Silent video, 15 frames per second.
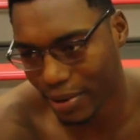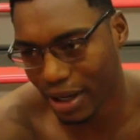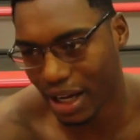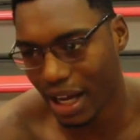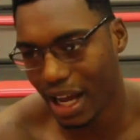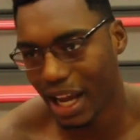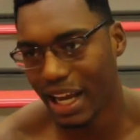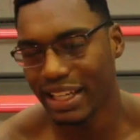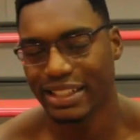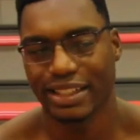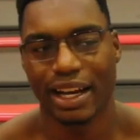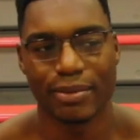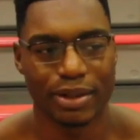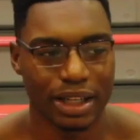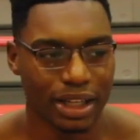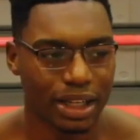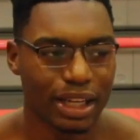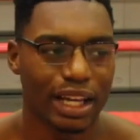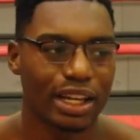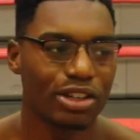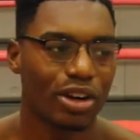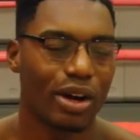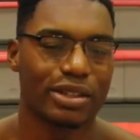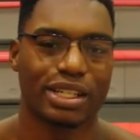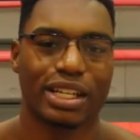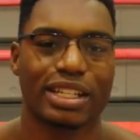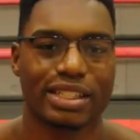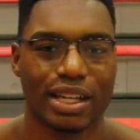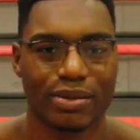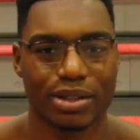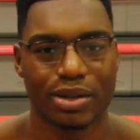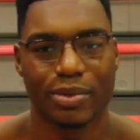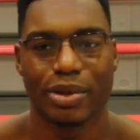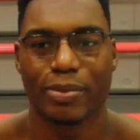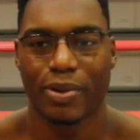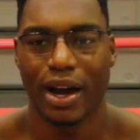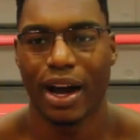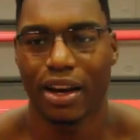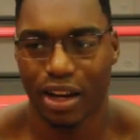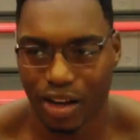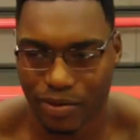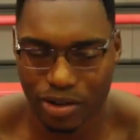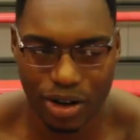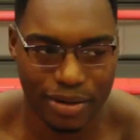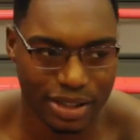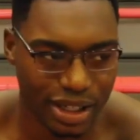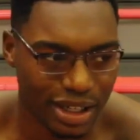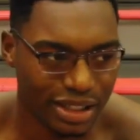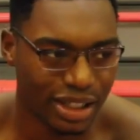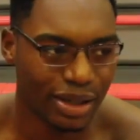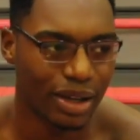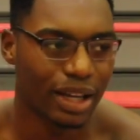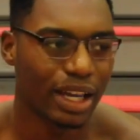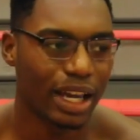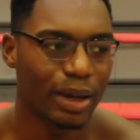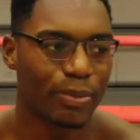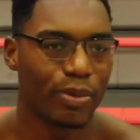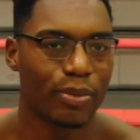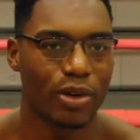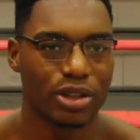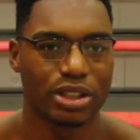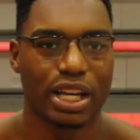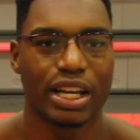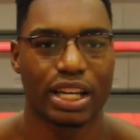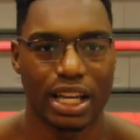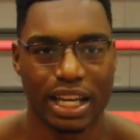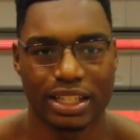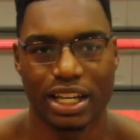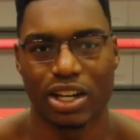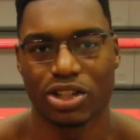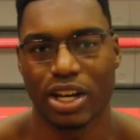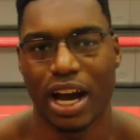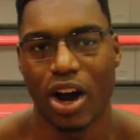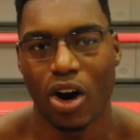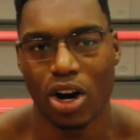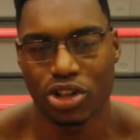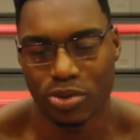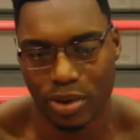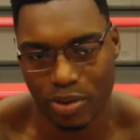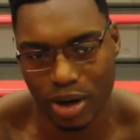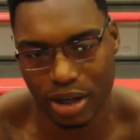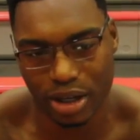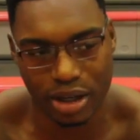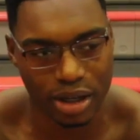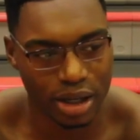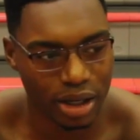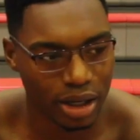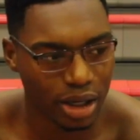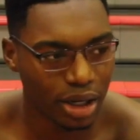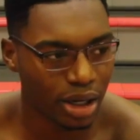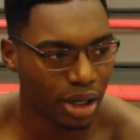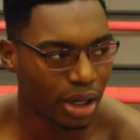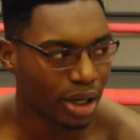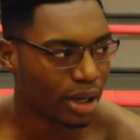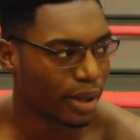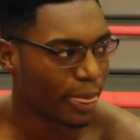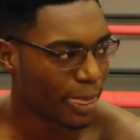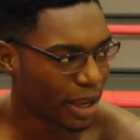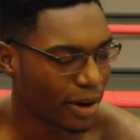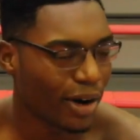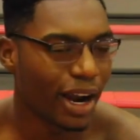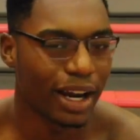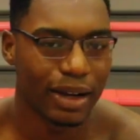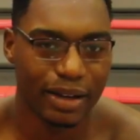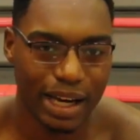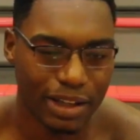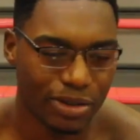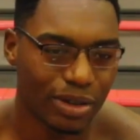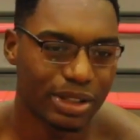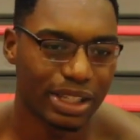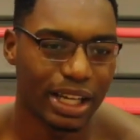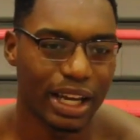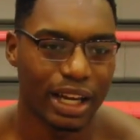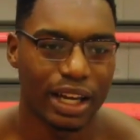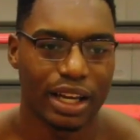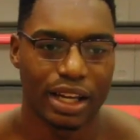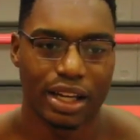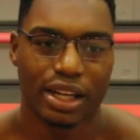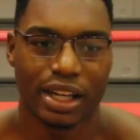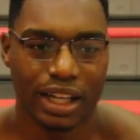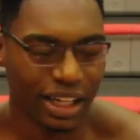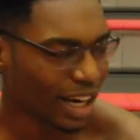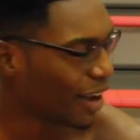mean, it's something, you know what I'm saying, it's something to be proud of, you know what I'm saying, because it tells you how hard you're working. You started when you finished. You're right, that's what I'm saying. I'm